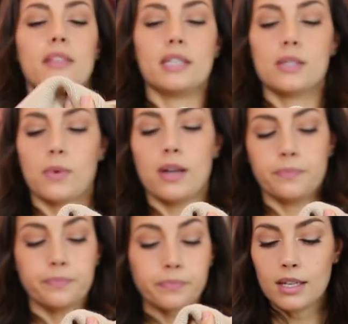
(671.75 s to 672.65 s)
This
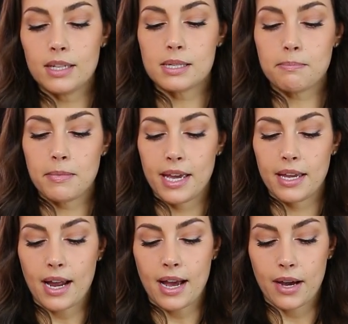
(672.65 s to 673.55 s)
one is
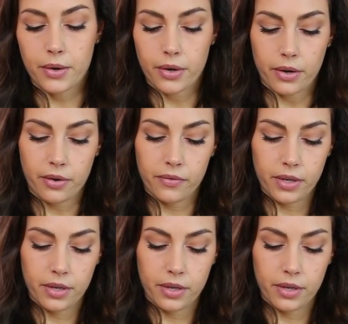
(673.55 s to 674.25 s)
made out of